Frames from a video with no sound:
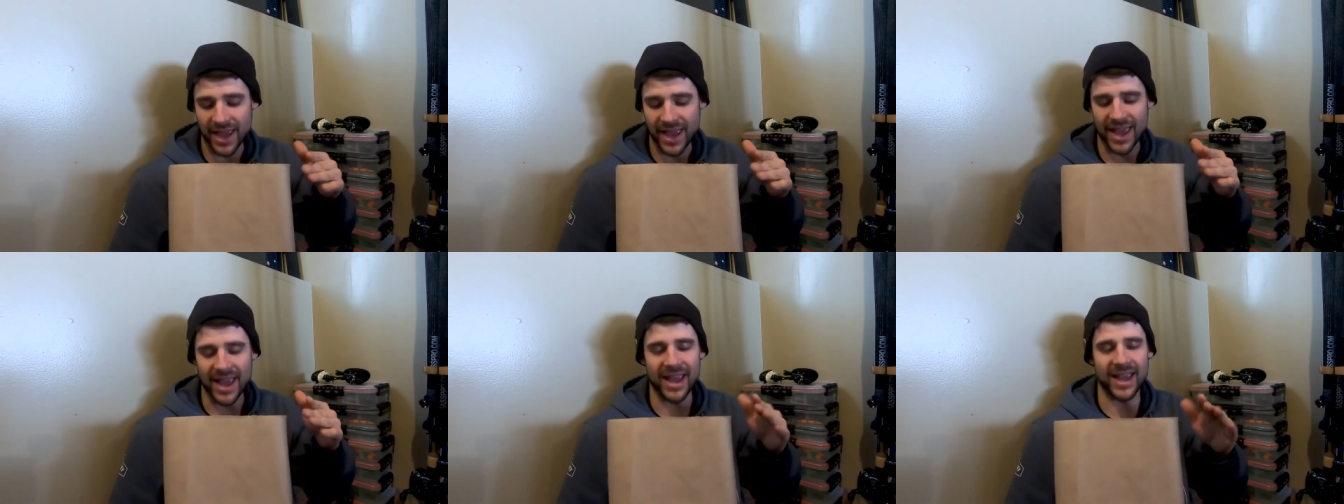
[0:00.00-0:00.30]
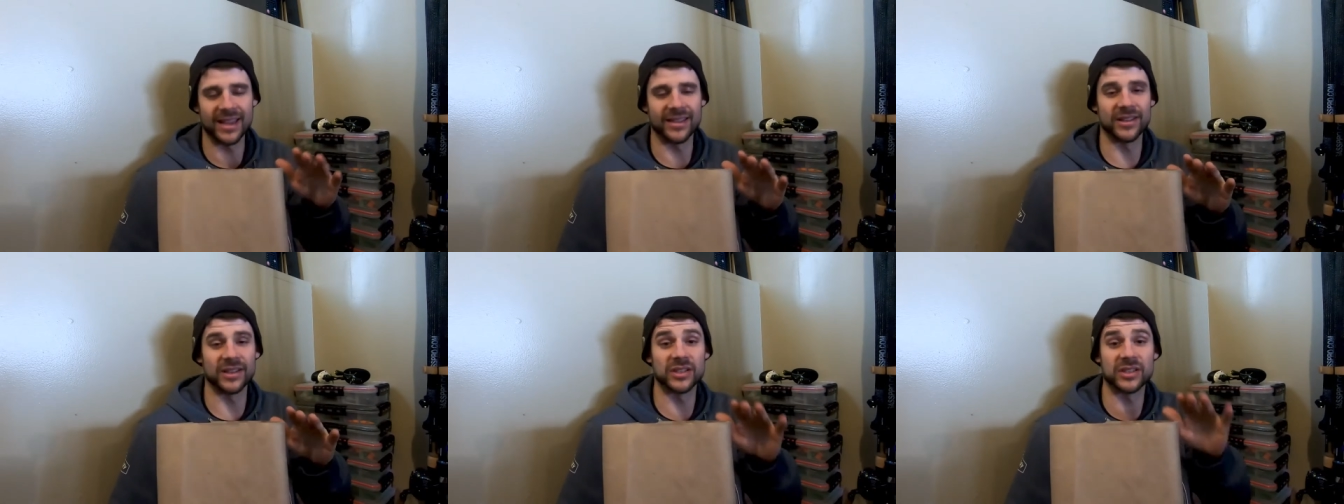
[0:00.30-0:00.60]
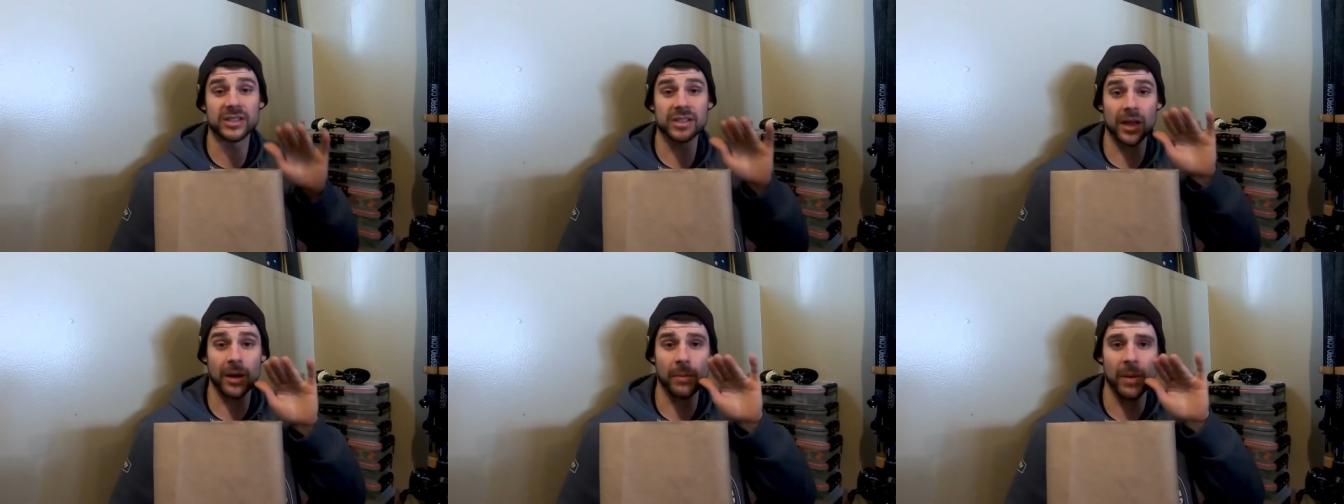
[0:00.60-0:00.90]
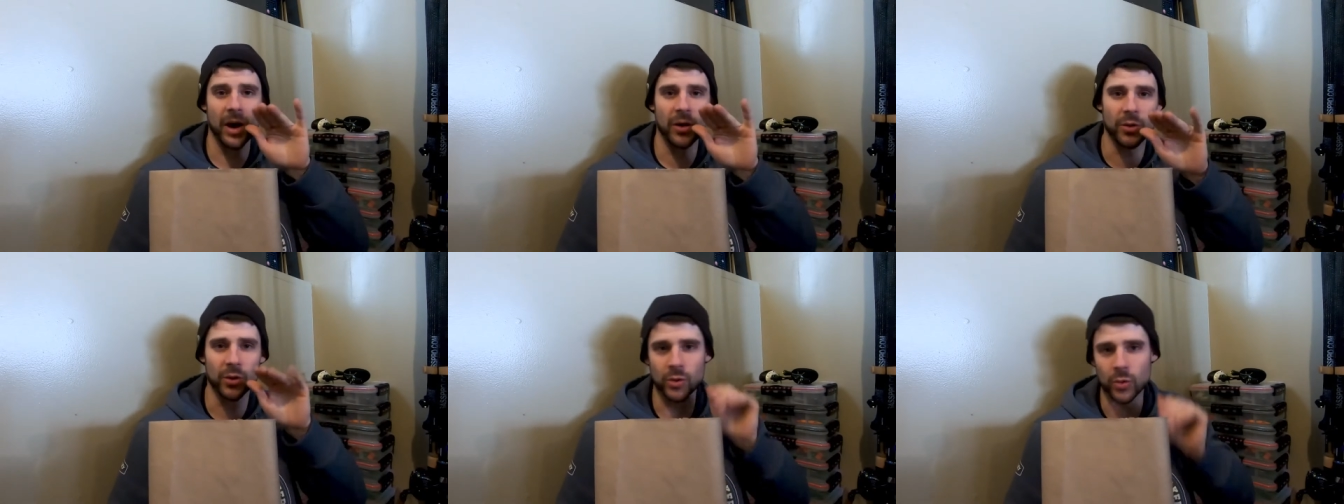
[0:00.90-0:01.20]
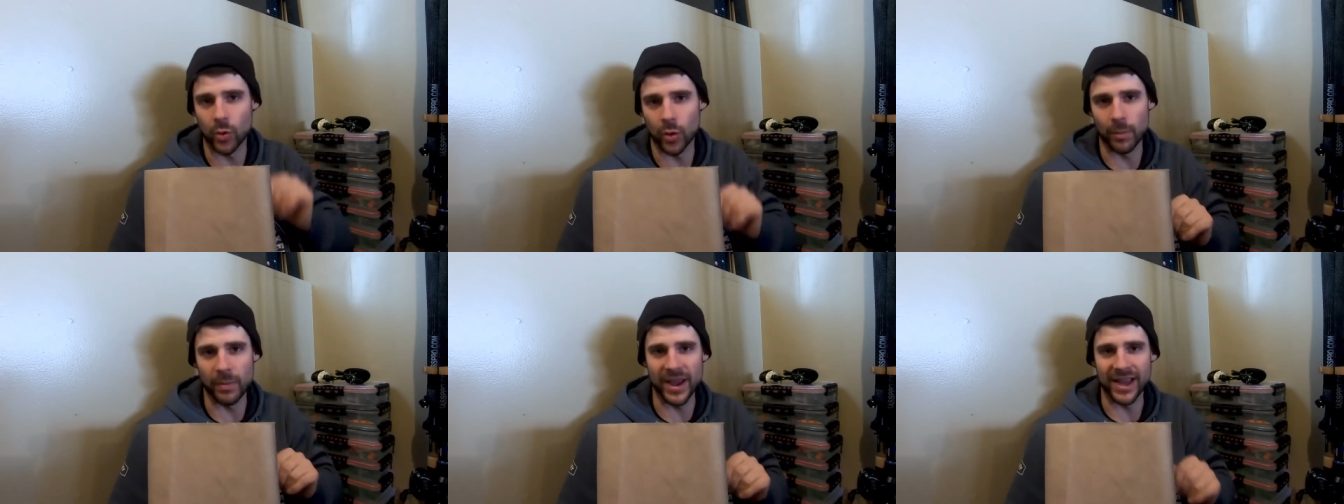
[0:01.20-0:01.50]
And then some other
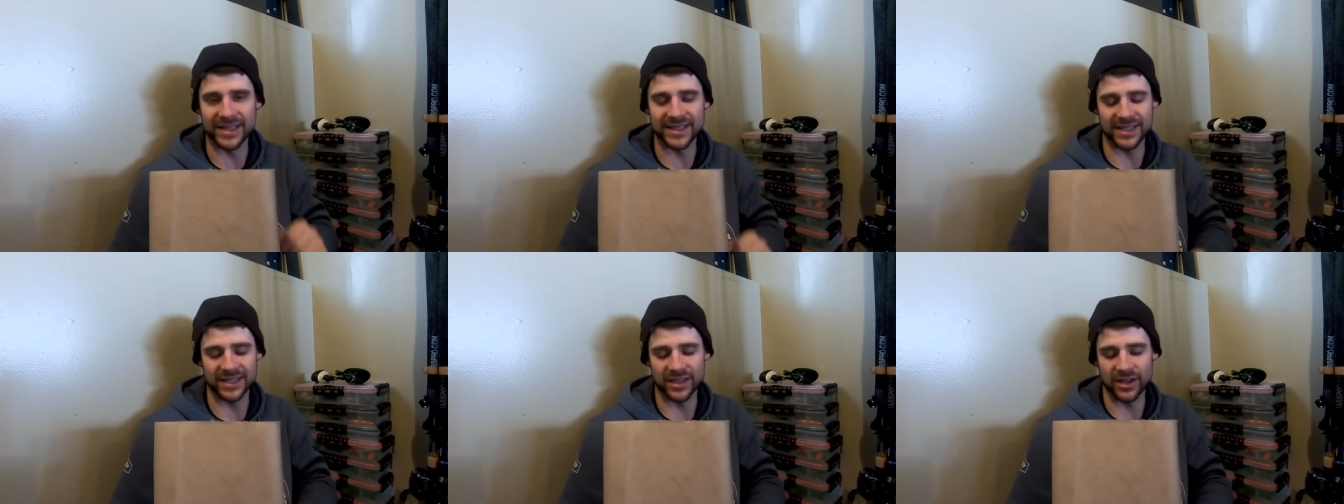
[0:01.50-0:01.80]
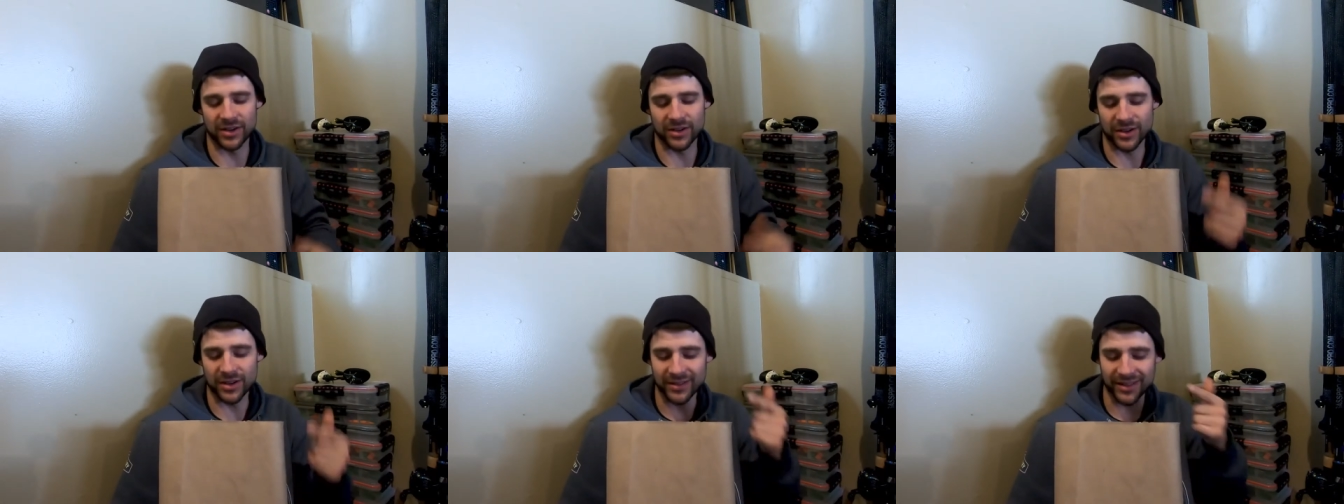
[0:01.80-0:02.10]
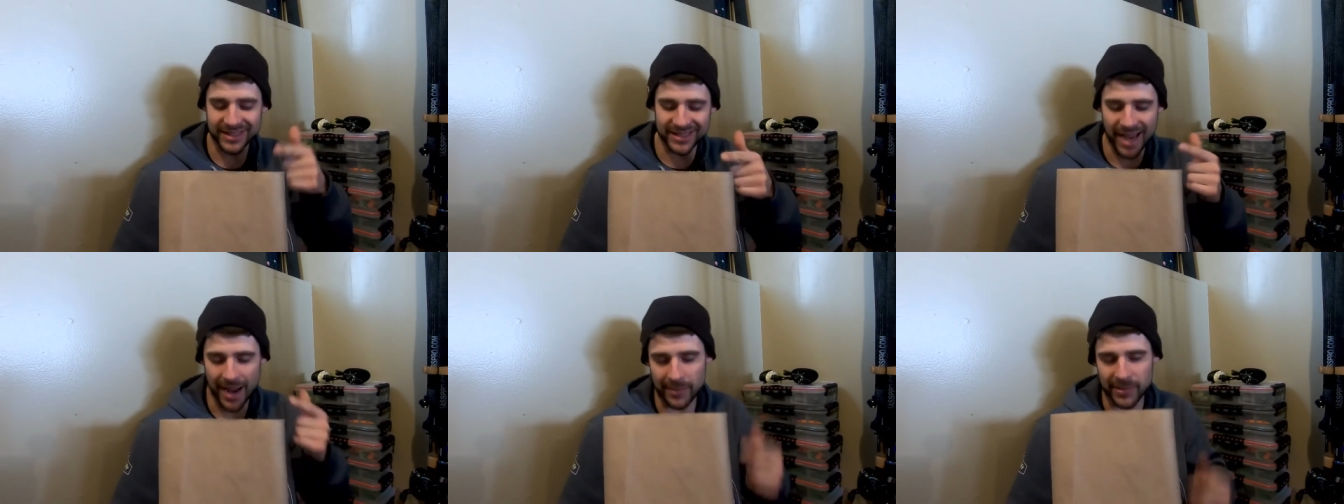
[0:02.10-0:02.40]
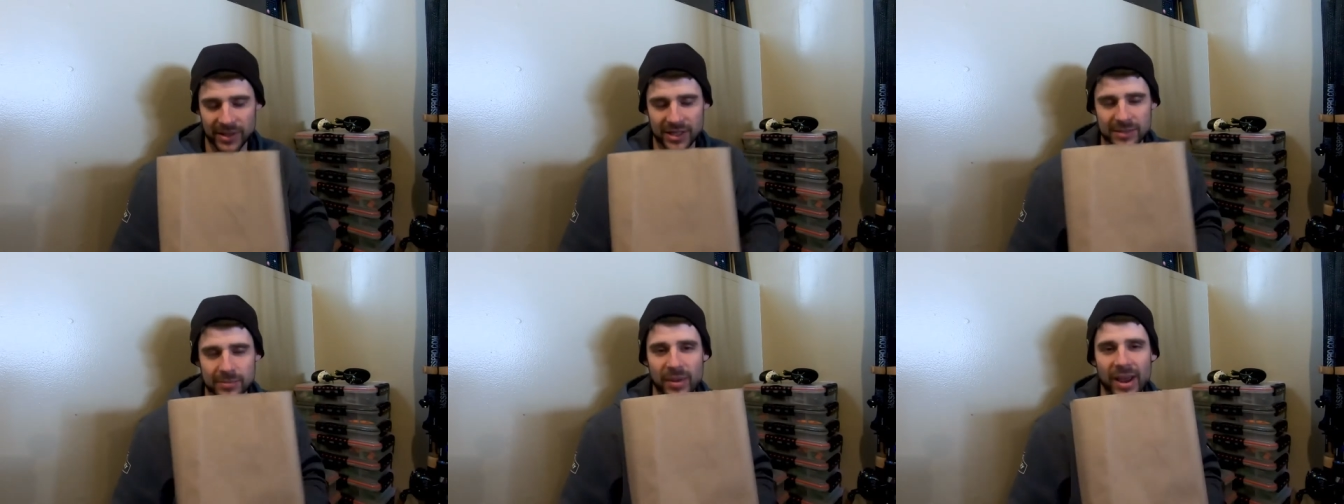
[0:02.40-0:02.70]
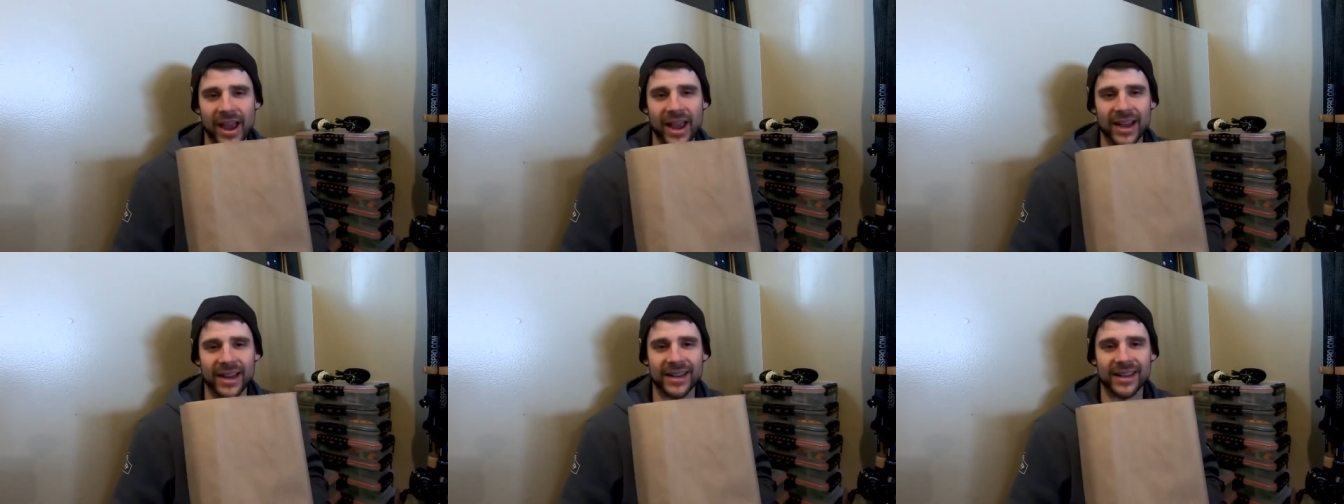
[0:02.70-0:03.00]
cool baits in here. Let's hop in this
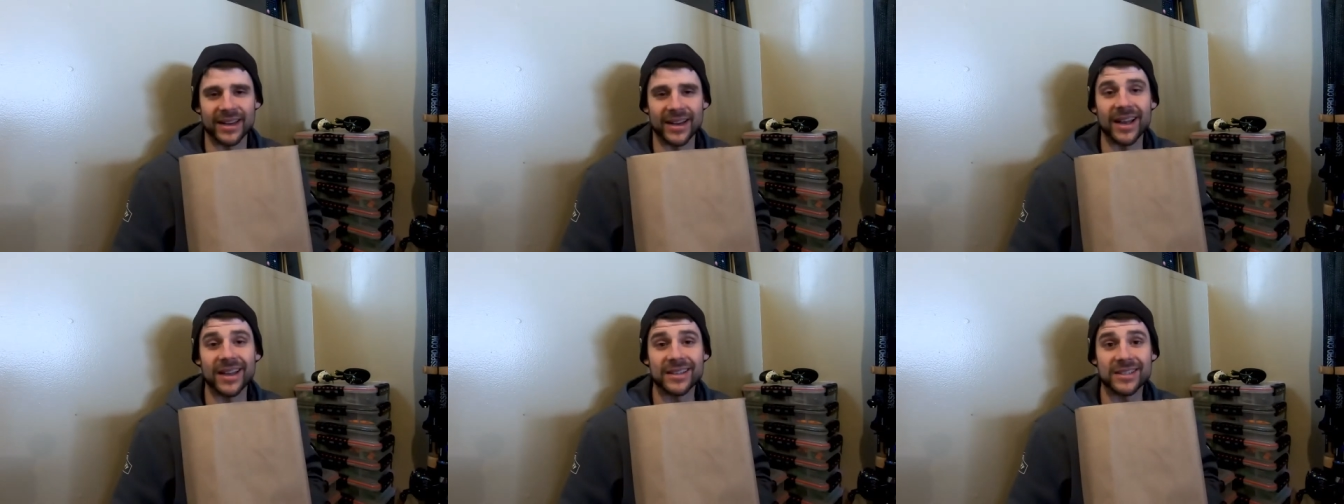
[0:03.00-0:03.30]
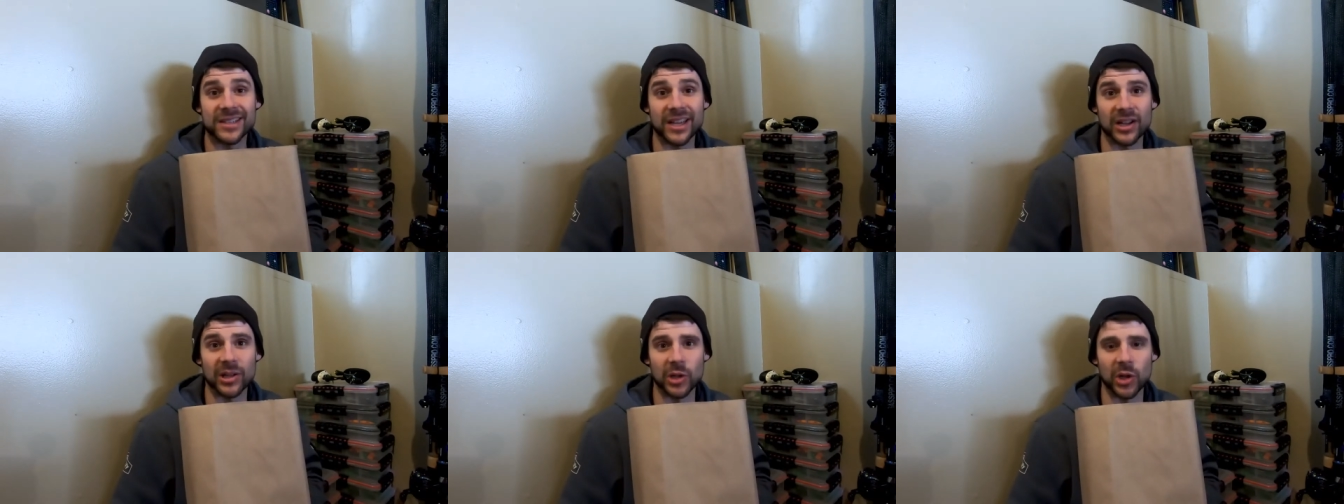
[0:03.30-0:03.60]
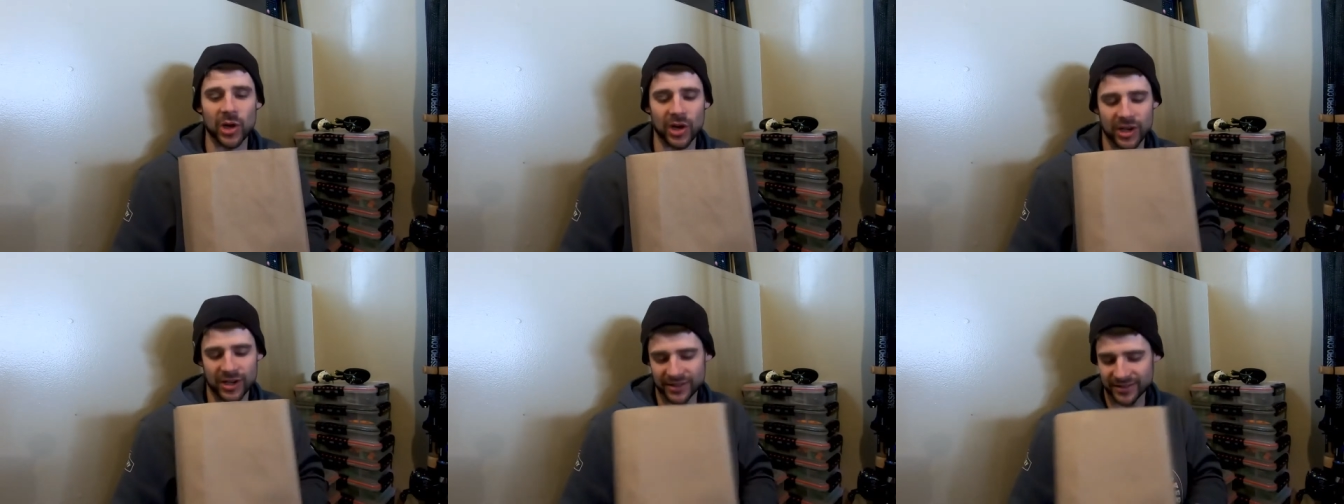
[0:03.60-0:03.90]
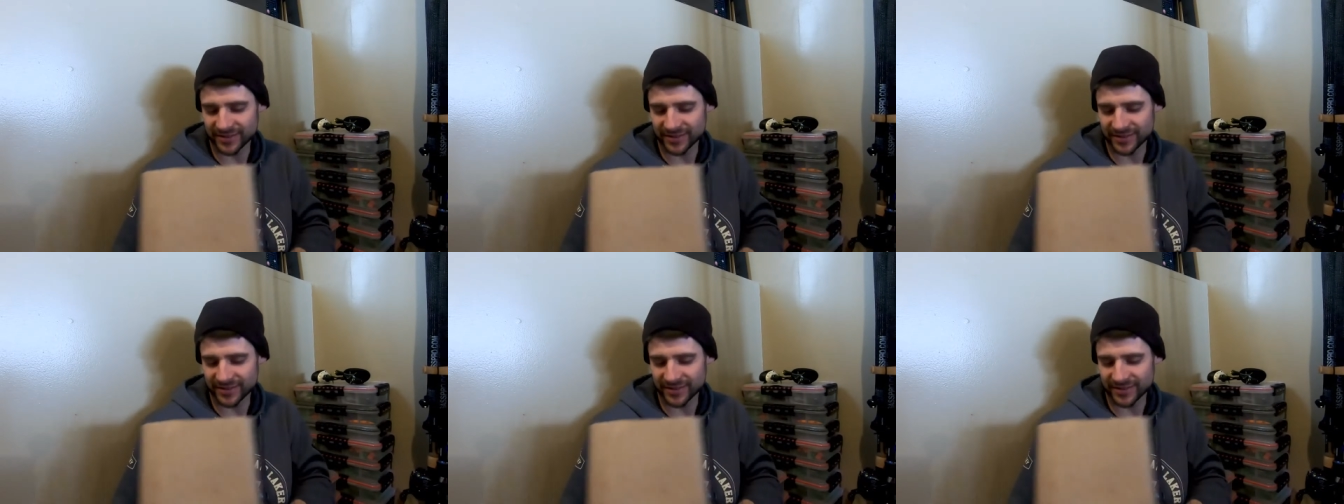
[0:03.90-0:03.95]
bag and take a look.